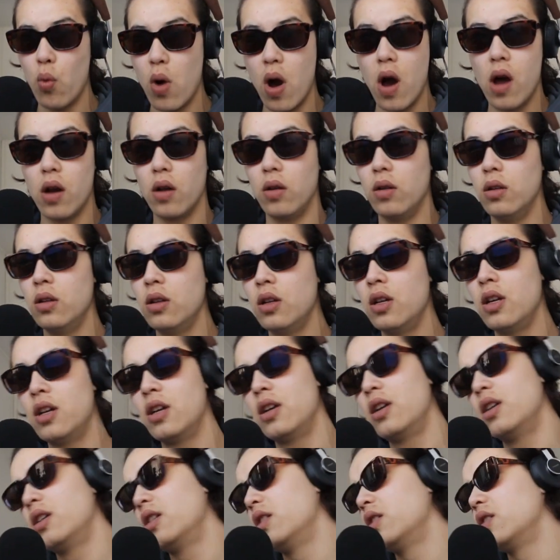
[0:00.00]
Waddle.
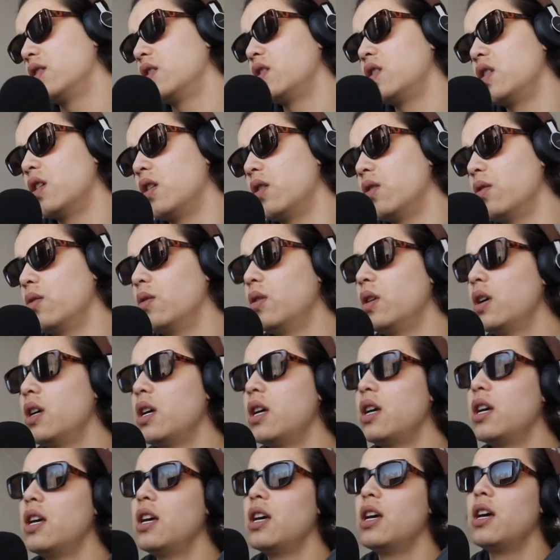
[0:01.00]
So,
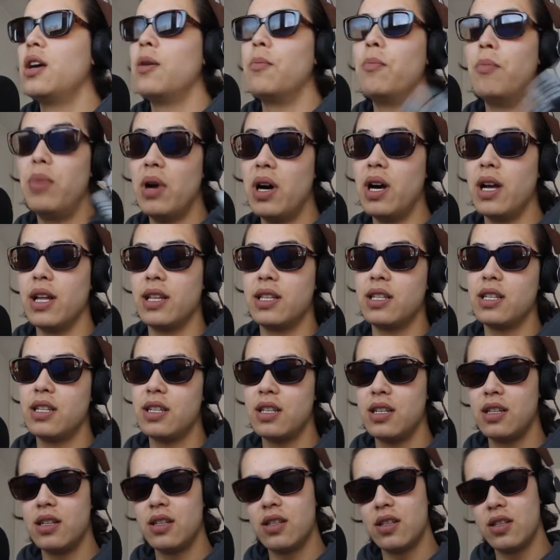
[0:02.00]

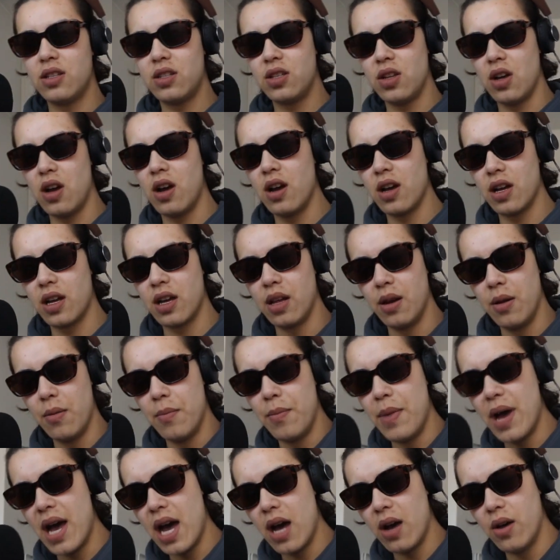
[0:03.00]
but talking
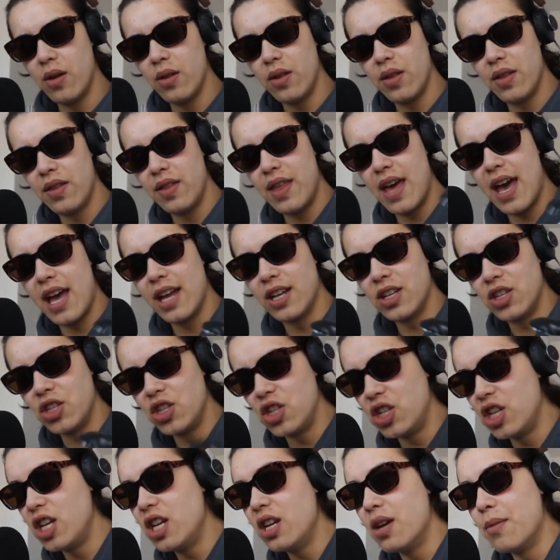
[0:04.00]
about that
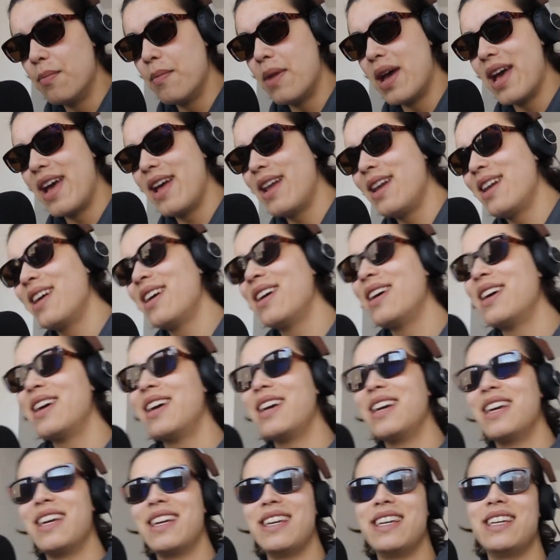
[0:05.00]
cheetah, man,
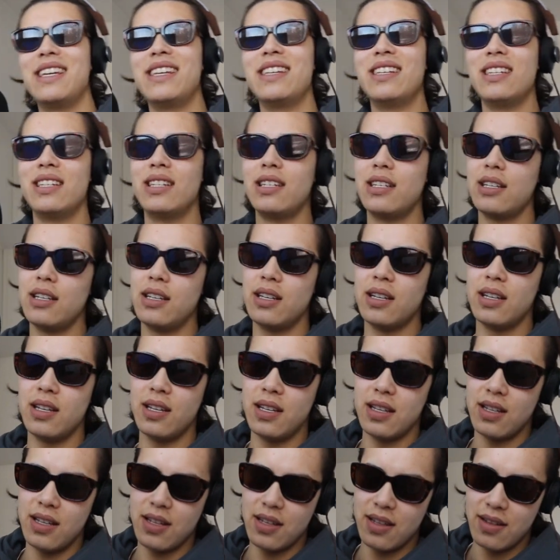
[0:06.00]
he's
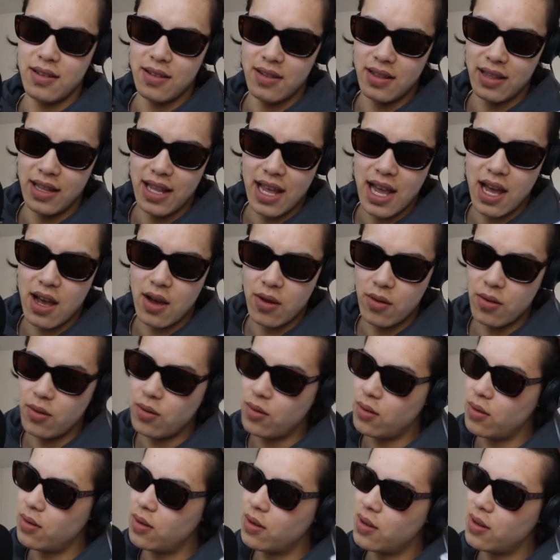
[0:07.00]
now